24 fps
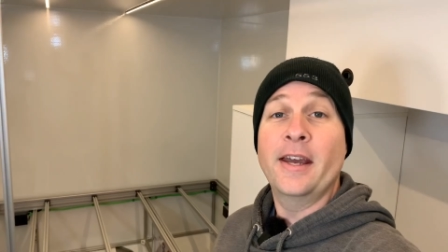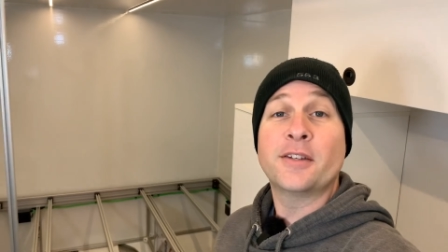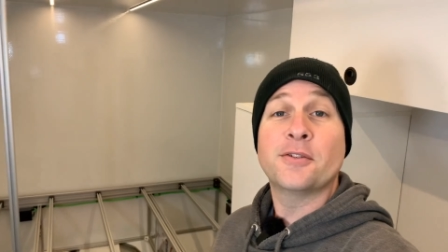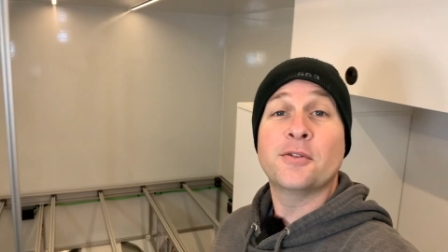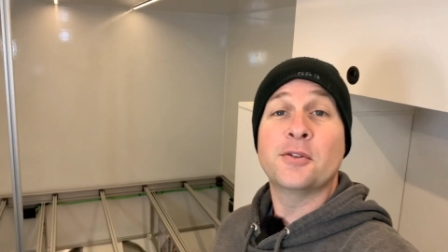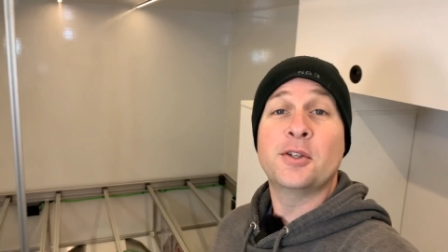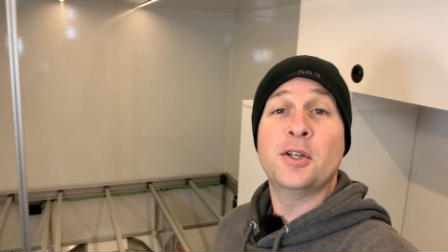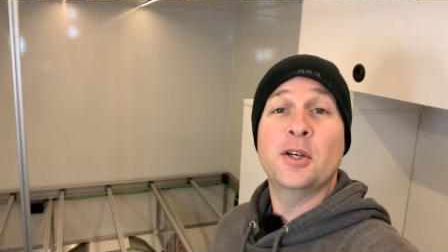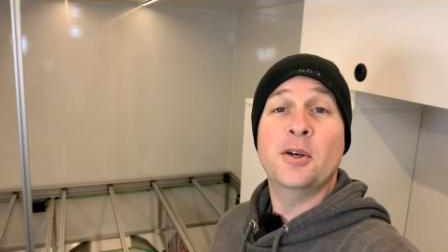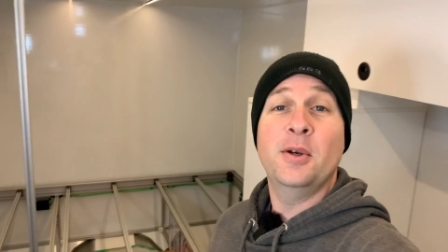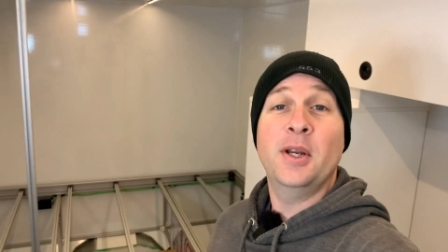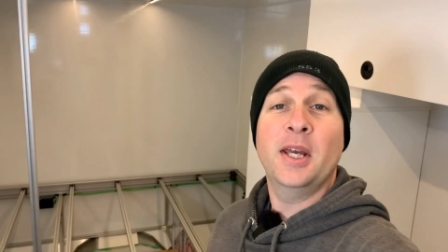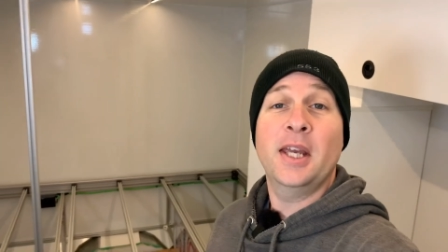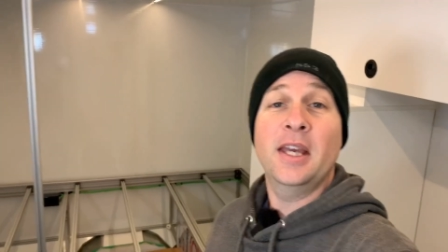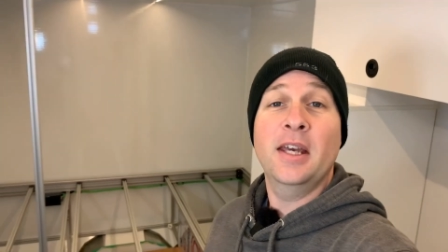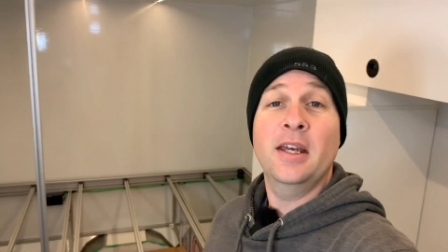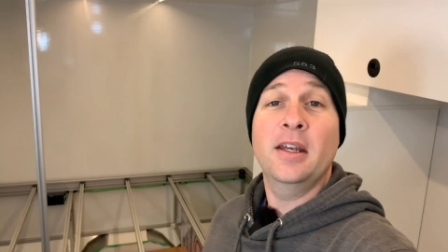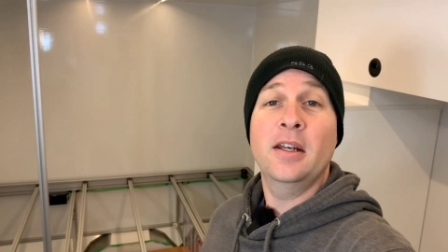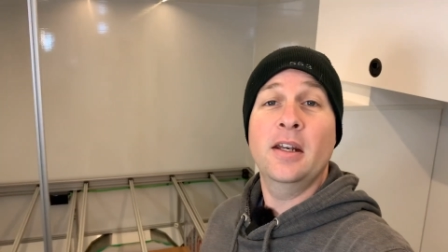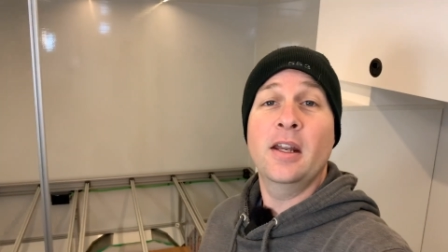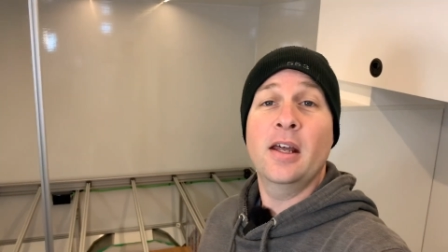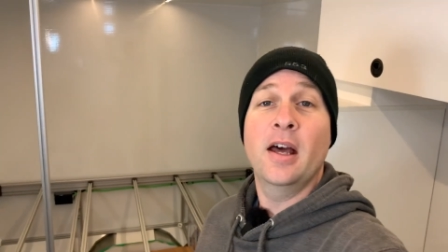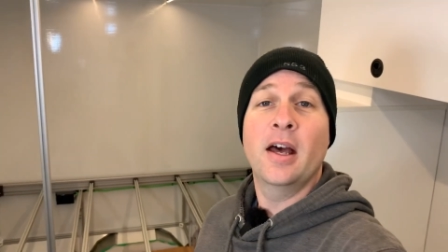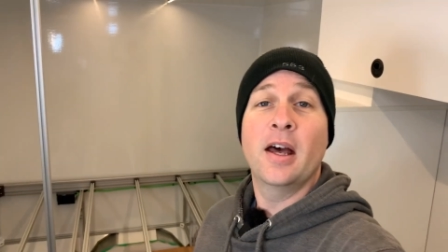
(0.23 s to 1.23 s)
for tuning
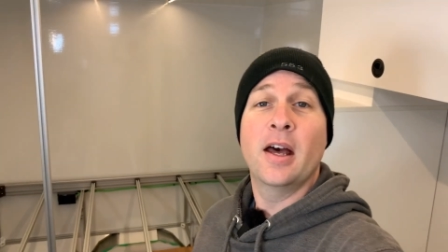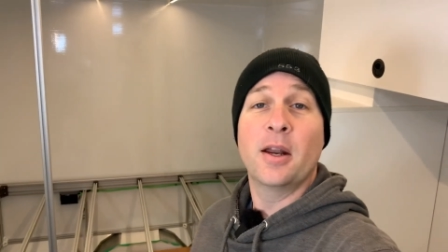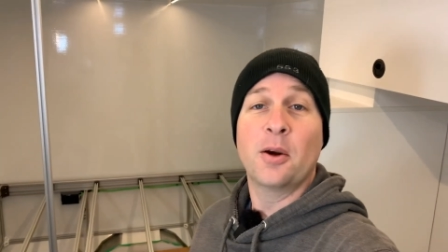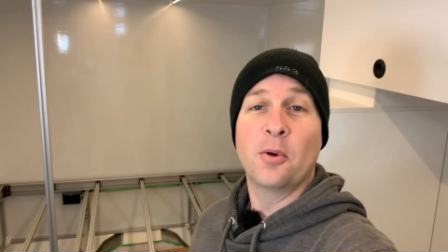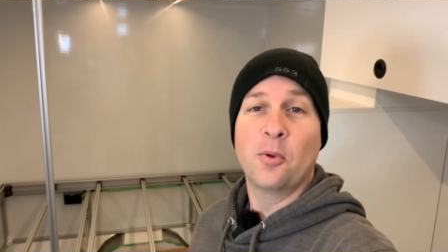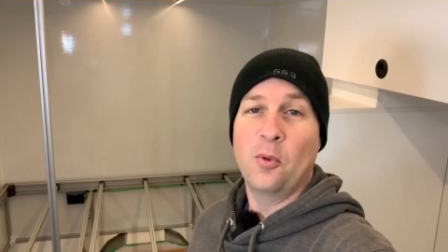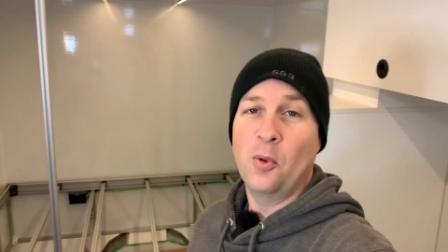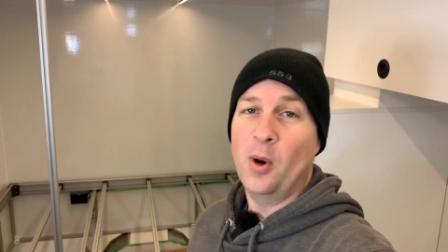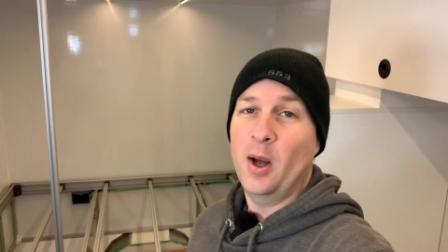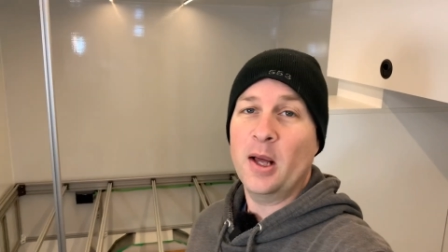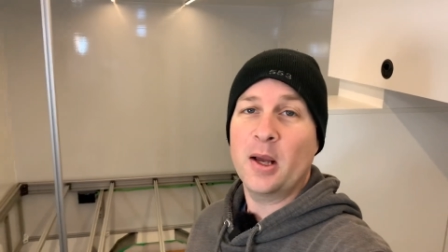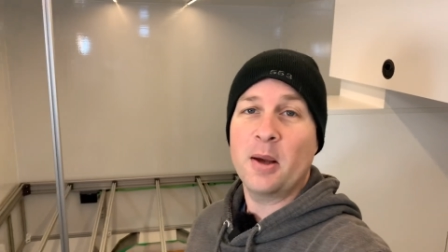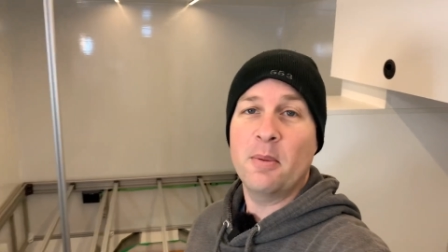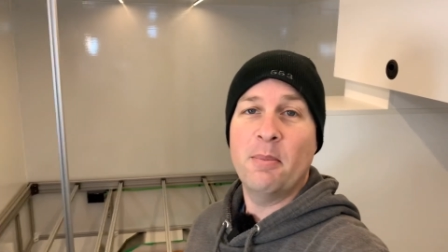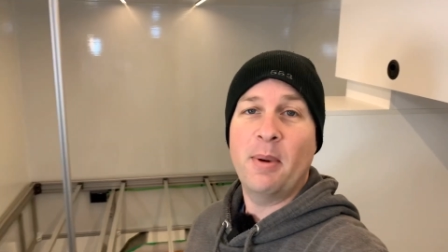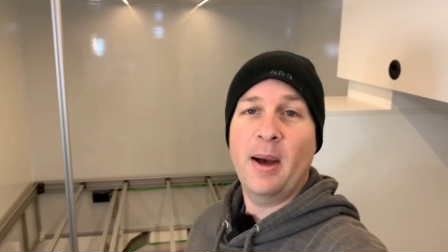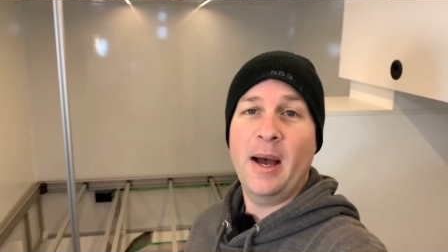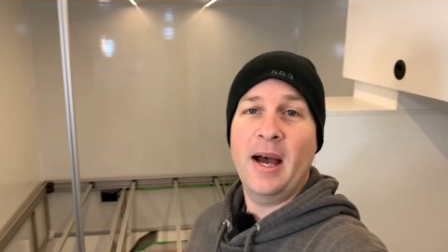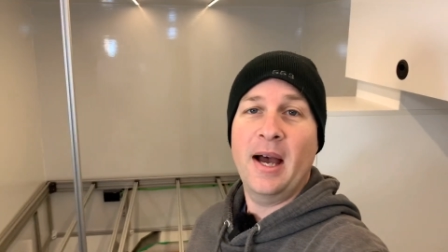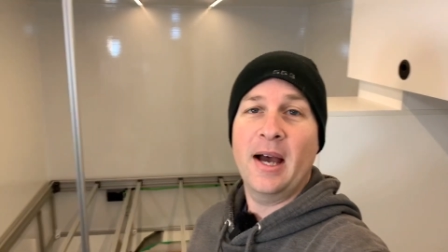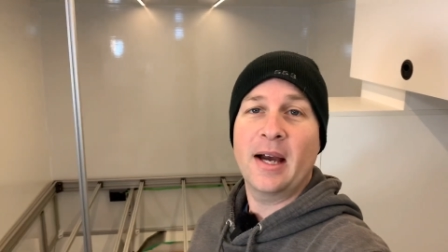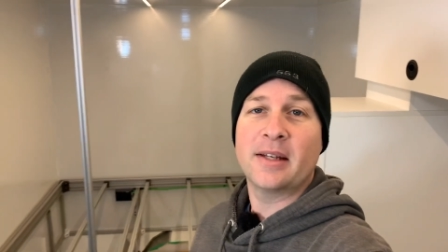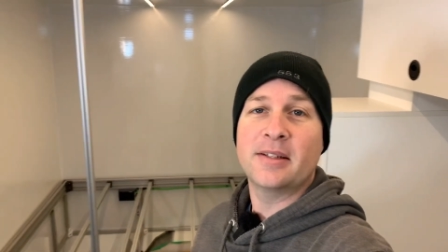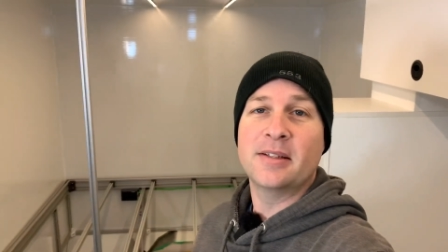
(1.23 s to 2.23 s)
in and welcome
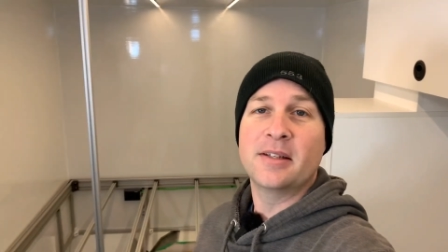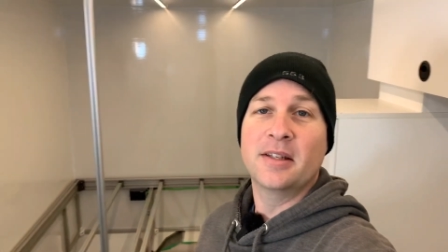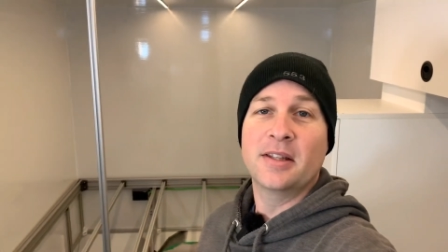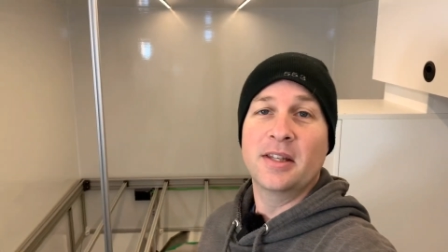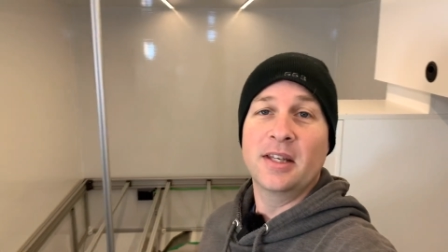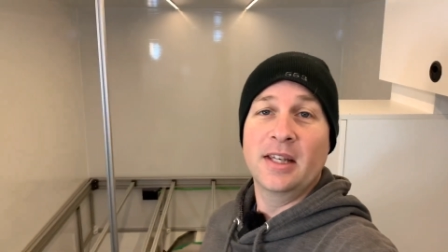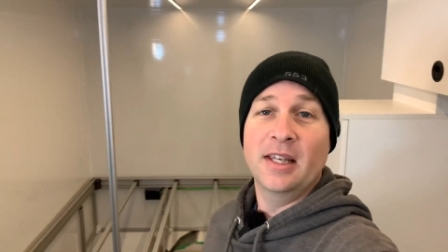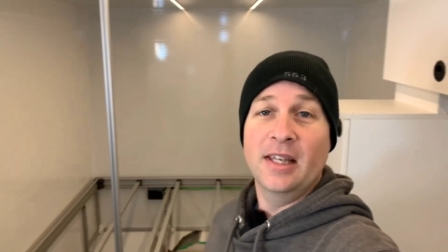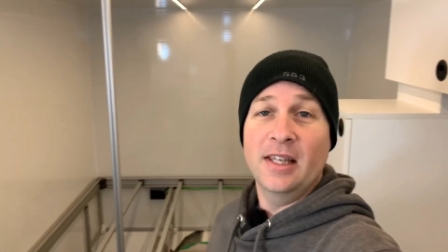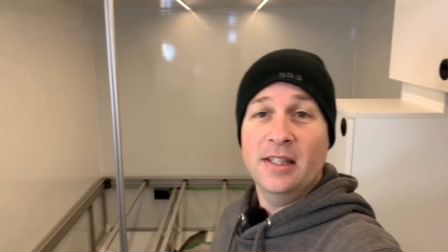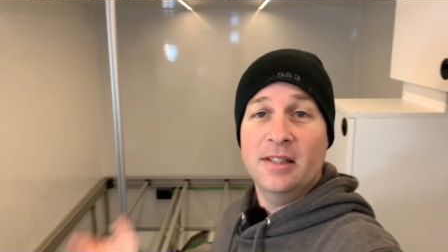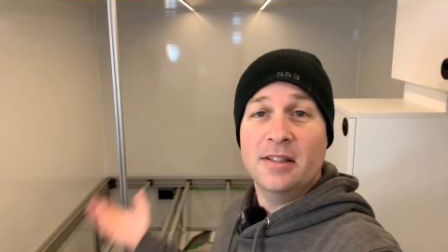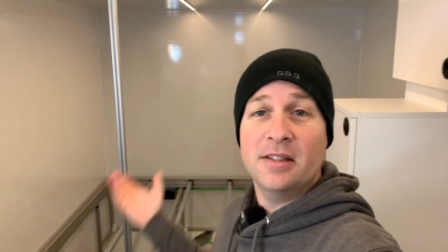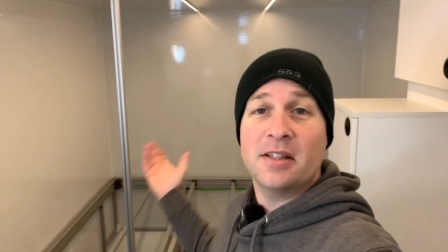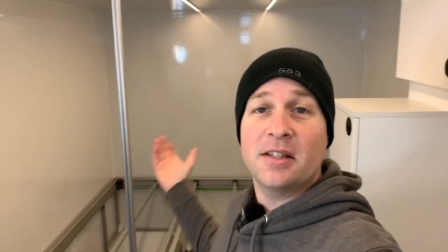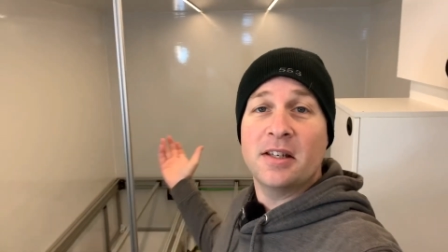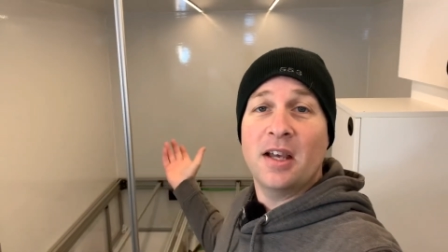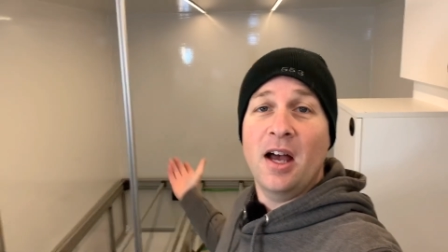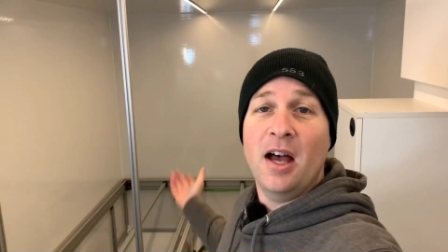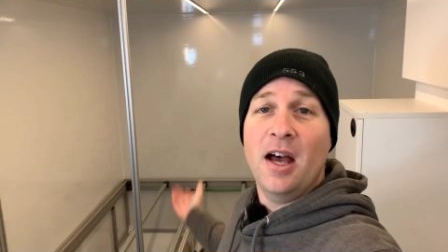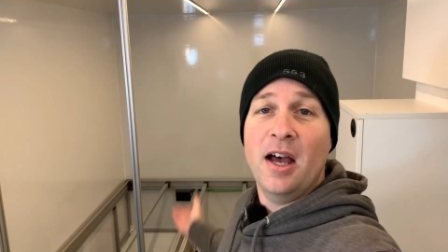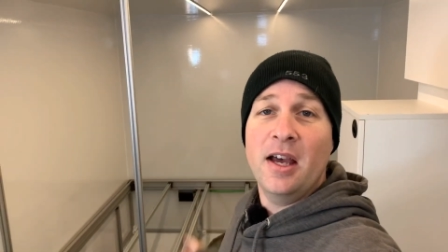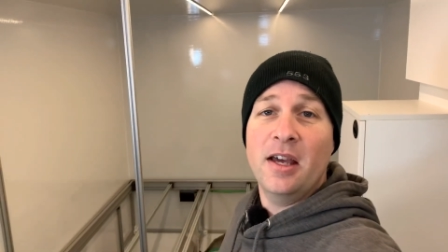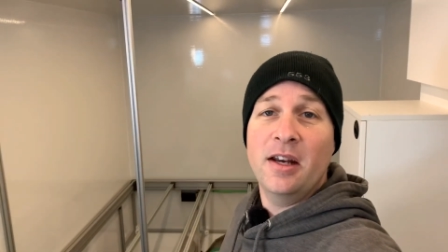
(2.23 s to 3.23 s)
back to the
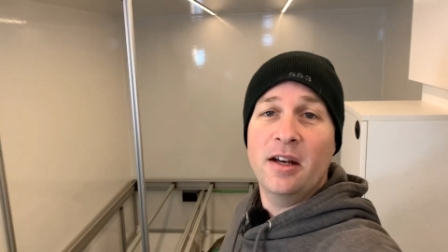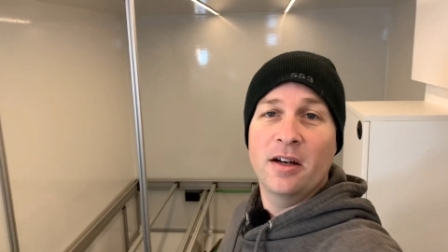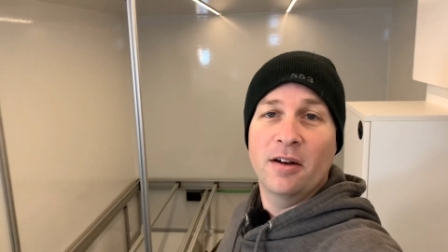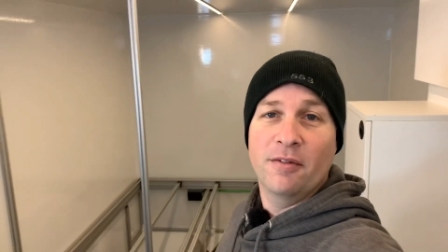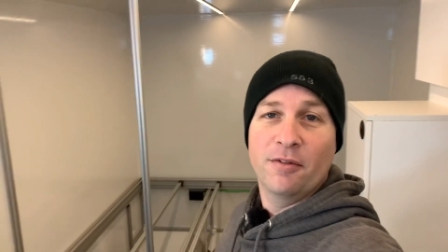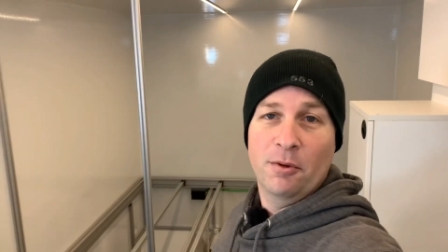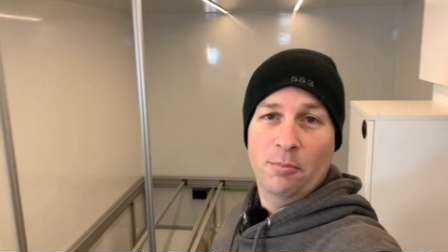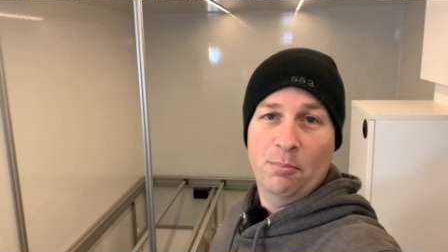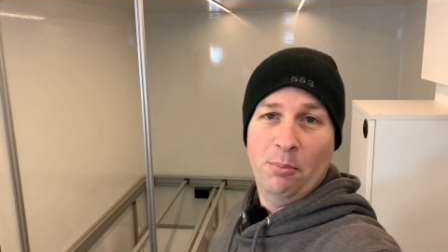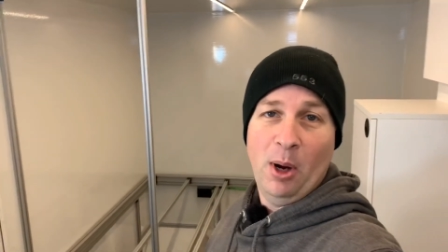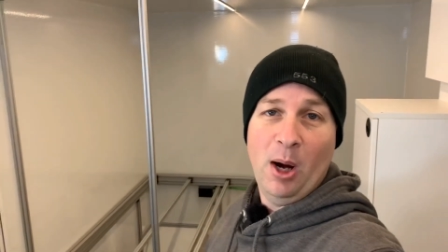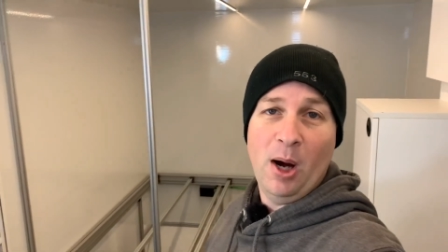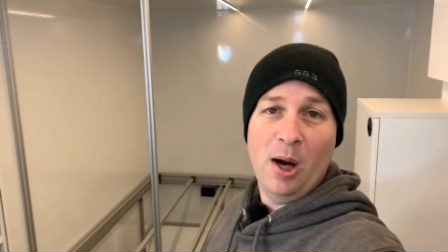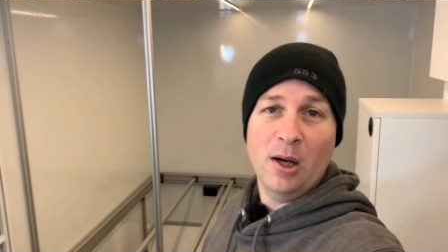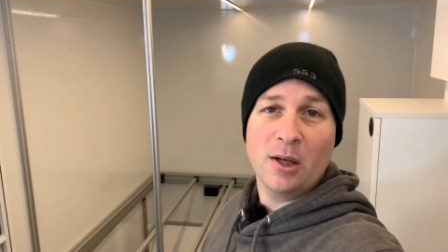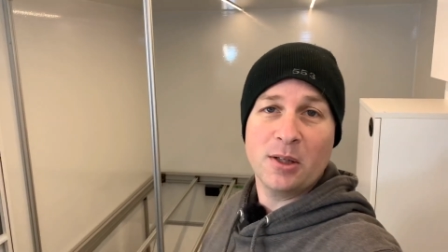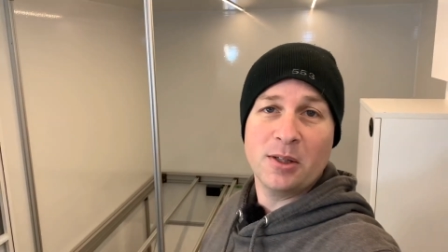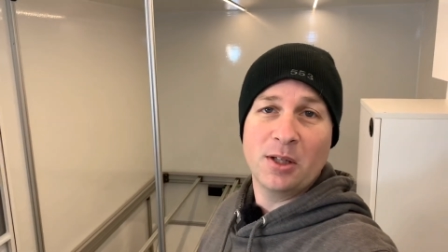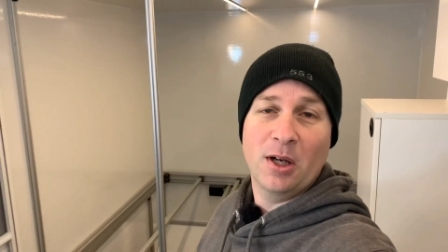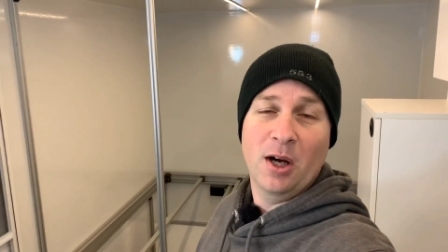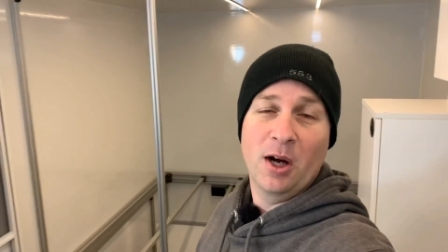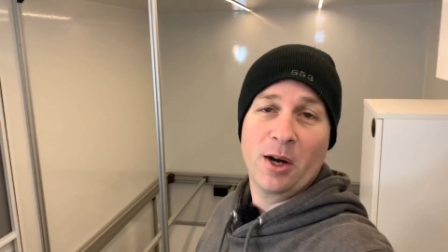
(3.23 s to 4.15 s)
inside of the box on